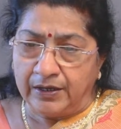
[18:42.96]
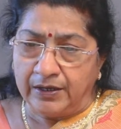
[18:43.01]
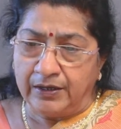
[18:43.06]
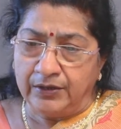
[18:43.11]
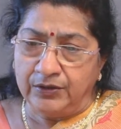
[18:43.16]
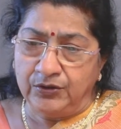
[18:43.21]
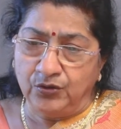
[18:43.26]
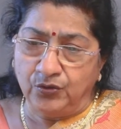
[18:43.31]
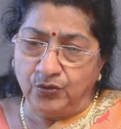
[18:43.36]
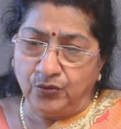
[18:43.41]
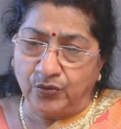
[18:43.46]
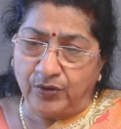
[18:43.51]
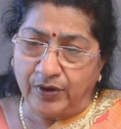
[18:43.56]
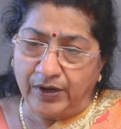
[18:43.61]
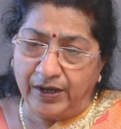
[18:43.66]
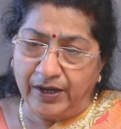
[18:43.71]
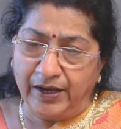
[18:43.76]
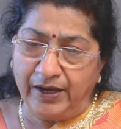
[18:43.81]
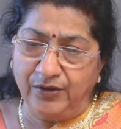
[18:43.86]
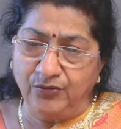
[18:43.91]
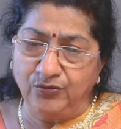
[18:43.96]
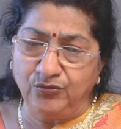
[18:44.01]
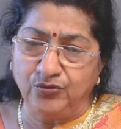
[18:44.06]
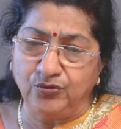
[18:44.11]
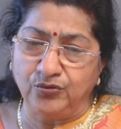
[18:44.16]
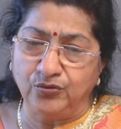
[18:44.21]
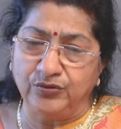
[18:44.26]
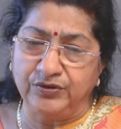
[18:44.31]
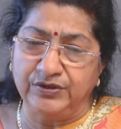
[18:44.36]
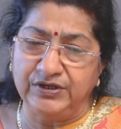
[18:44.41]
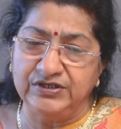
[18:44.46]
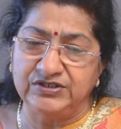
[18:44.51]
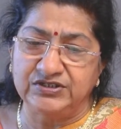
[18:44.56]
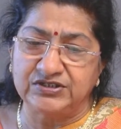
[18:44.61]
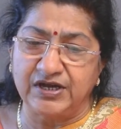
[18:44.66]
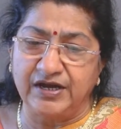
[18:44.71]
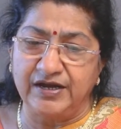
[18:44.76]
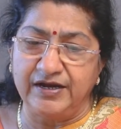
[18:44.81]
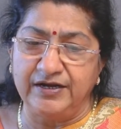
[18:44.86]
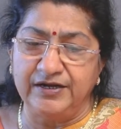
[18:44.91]
you have to
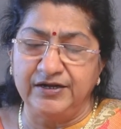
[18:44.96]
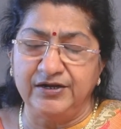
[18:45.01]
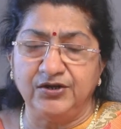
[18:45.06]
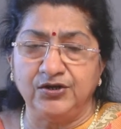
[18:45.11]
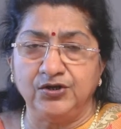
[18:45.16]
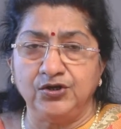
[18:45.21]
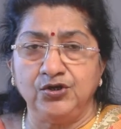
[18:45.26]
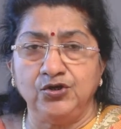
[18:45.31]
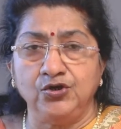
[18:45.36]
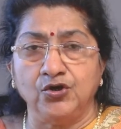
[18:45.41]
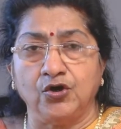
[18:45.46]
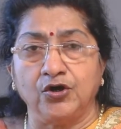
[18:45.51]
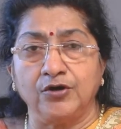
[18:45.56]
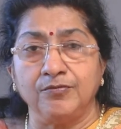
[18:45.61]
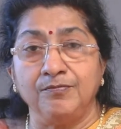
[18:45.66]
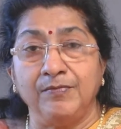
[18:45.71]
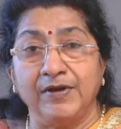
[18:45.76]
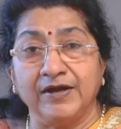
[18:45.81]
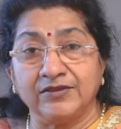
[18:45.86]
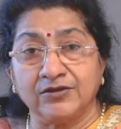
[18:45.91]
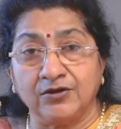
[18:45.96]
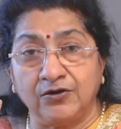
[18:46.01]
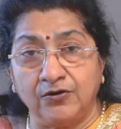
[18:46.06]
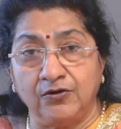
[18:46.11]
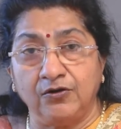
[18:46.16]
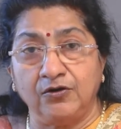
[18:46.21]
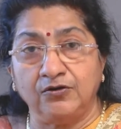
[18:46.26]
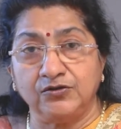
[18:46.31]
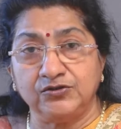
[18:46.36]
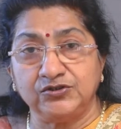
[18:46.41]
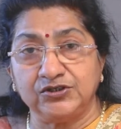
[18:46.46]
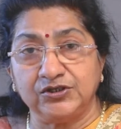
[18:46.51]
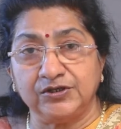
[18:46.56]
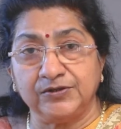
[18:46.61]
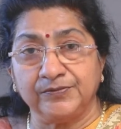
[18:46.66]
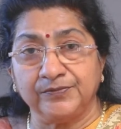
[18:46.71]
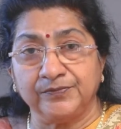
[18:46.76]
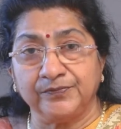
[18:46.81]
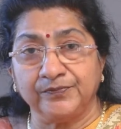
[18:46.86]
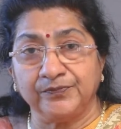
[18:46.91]
decide your methodology.
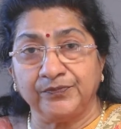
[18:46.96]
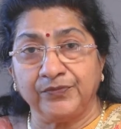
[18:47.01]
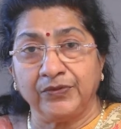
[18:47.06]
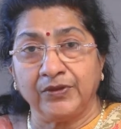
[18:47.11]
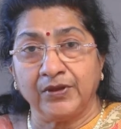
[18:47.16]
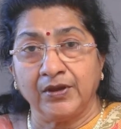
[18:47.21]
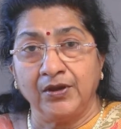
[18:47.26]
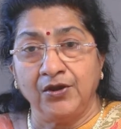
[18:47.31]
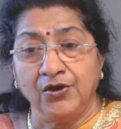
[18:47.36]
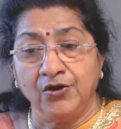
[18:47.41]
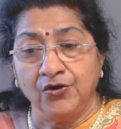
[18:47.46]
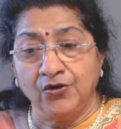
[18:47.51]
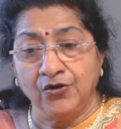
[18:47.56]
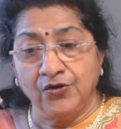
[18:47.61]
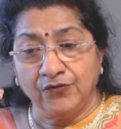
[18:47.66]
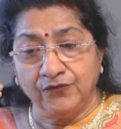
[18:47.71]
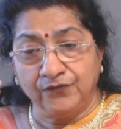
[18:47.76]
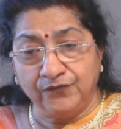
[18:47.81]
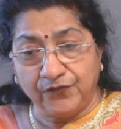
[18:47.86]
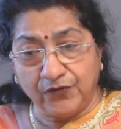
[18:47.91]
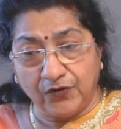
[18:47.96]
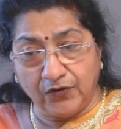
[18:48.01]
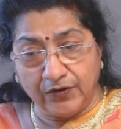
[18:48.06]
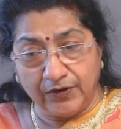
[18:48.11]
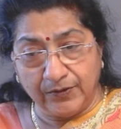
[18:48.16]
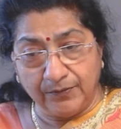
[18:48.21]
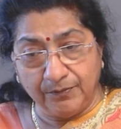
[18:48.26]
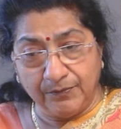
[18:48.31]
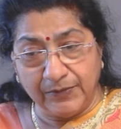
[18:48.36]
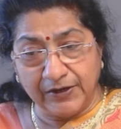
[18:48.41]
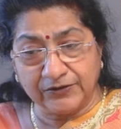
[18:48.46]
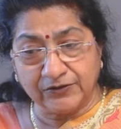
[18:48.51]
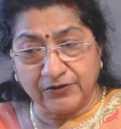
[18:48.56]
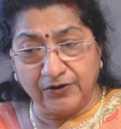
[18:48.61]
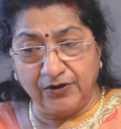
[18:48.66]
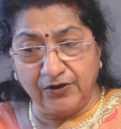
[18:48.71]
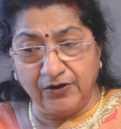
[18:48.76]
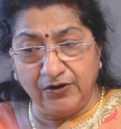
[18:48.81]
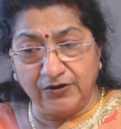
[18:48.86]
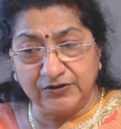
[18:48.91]
For
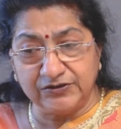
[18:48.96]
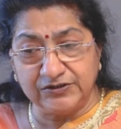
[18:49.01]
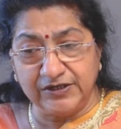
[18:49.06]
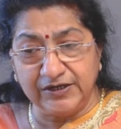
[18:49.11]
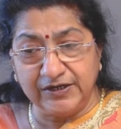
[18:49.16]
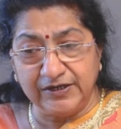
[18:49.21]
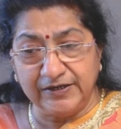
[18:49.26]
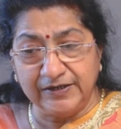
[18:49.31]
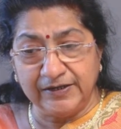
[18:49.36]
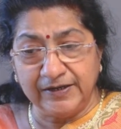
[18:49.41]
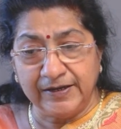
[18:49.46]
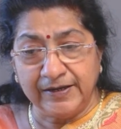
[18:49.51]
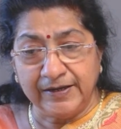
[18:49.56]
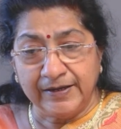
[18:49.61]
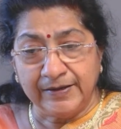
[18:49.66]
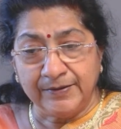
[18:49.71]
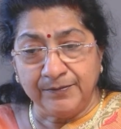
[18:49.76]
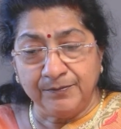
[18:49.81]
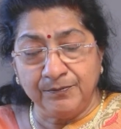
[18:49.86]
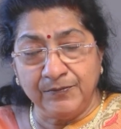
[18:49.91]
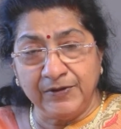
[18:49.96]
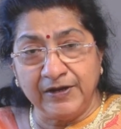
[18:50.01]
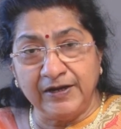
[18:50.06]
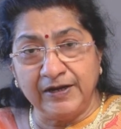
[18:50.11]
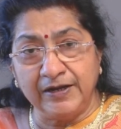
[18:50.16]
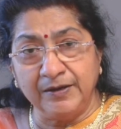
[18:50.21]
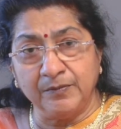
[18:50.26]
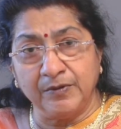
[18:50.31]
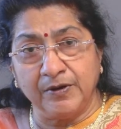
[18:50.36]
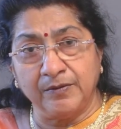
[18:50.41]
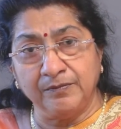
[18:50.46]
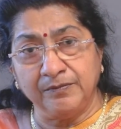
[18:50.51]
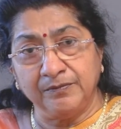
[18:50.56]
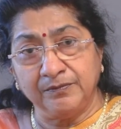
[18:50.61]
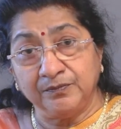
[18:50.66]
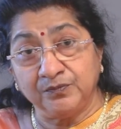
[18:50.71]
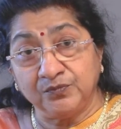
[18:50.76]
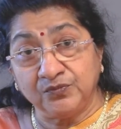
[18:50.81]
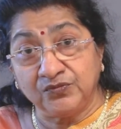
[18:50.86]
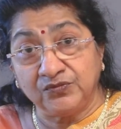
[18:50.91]
methodology, minimum
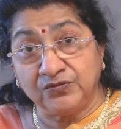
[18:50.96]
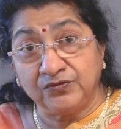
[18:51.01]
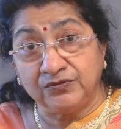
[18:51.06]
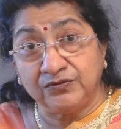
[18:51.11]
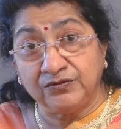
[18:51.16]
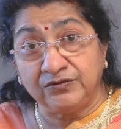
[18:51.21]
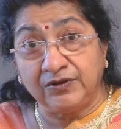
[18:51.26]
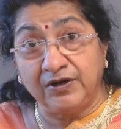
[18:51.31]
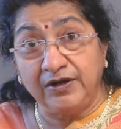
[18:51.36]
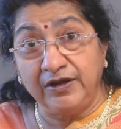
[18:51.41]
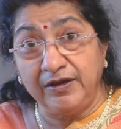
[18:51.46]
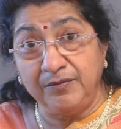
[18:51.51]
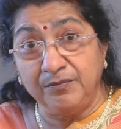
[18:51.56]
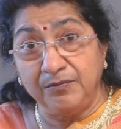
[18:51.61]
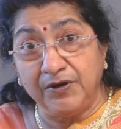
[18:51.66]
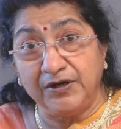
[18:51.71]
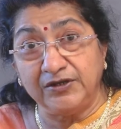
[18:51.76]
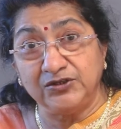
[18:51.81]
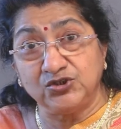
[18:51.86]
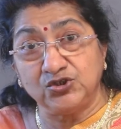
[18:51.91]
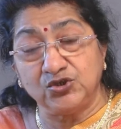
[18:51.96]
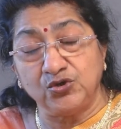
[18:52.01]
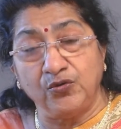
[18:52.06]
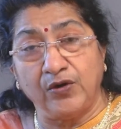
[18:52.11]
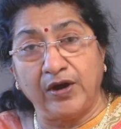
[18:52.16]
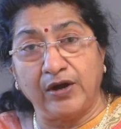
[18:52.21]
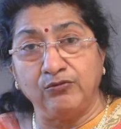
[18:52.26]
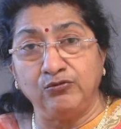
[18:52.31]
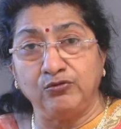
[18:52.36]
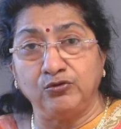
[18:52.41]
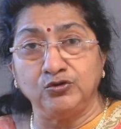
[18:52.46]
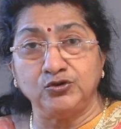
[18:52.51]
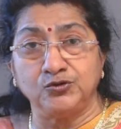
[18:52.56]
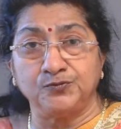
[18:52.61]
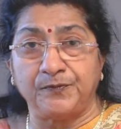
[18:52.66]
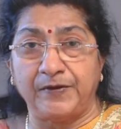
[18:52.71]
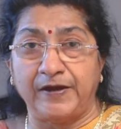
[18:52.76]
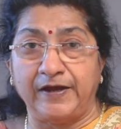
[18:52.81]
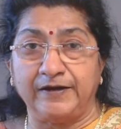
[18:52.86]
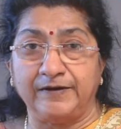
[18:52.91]
3 months you have to
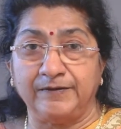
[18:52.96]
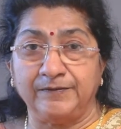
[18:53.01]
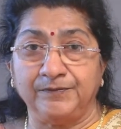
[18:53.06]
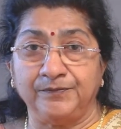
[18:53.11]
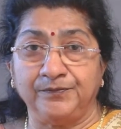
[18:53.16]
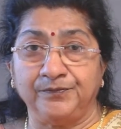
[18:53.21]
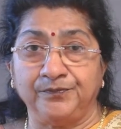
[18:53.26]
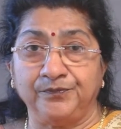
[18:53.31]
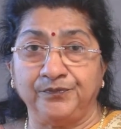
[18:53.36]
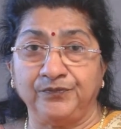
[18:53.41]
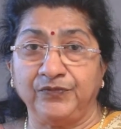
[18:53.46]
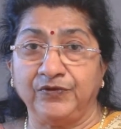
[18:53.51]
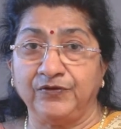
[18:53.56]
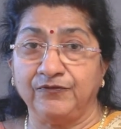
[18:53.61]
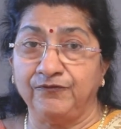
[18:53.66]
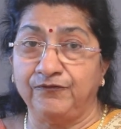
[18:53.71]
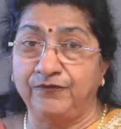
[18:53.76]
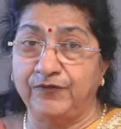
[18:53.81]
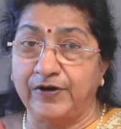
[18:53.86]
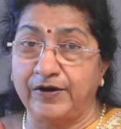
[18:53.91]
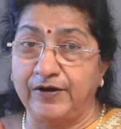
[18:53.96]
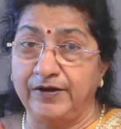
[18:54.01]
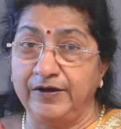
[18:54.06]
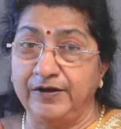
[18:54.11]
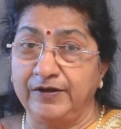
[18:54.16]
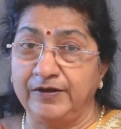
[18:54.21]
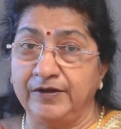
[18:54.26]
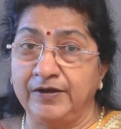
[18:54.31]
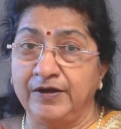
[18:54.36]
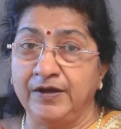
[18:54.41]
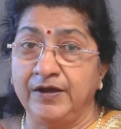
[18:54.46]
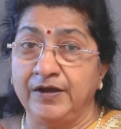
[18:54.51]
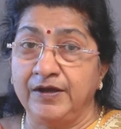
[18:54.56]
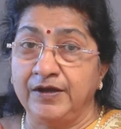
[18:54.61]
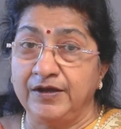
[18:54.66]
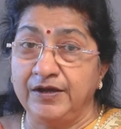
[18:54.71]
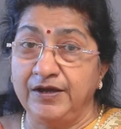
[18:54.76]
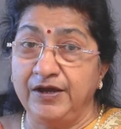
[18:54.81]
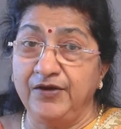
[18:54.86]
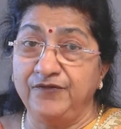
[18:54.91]
spare. Why?
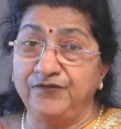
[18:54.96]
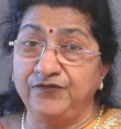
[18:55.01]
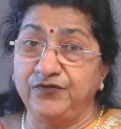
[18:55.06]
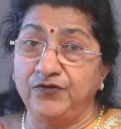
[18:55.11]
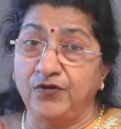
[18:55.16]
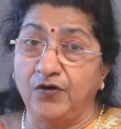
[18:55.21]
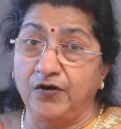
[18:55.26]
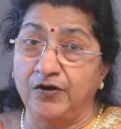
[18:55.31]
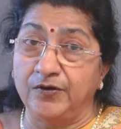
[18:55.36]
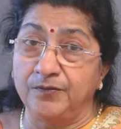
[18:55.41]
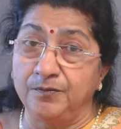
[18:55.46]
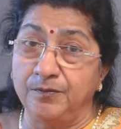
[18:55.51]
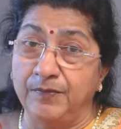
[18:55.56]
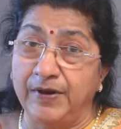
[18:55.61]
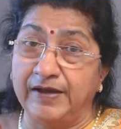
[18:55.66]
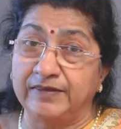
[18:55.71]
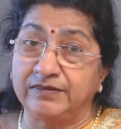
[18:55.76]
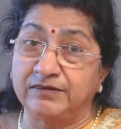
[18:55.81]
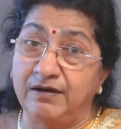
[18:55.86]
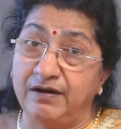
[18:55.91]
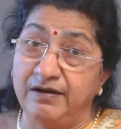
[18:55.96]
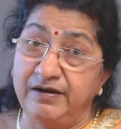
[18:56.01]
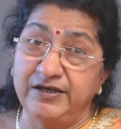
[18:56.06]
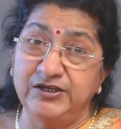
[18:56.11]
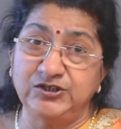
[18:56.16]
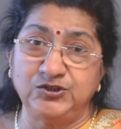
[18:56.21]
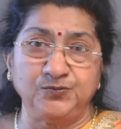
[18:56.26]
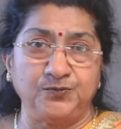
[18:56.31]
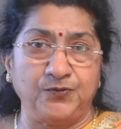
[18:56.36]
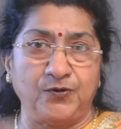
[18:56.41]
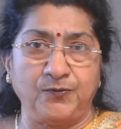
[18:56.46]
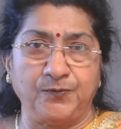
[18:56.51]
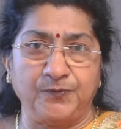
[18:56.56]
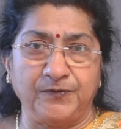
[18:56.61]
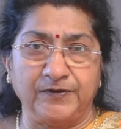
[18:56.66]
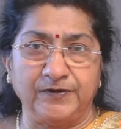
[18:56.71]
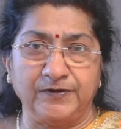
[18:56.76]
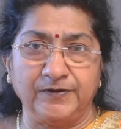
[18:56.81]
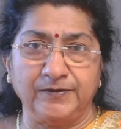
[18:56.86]
If your method is proper,